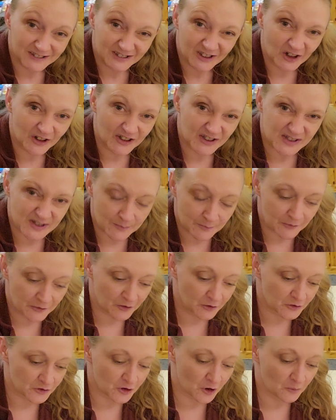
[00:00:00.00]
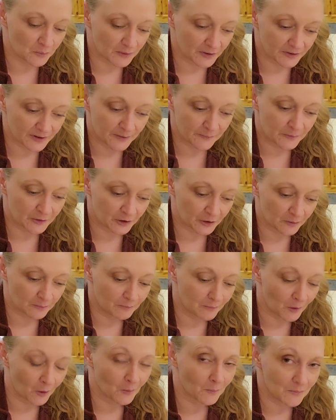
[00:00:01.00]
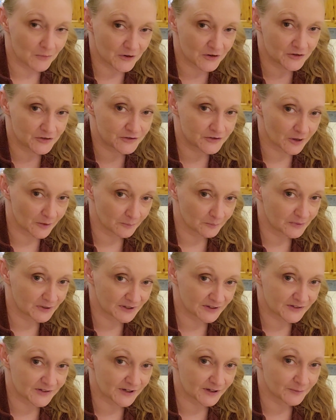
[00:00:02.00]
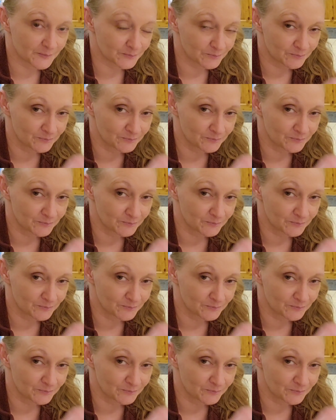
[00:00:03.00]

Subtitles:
kind of simmering on top, and then we're going to pop the dumplings in.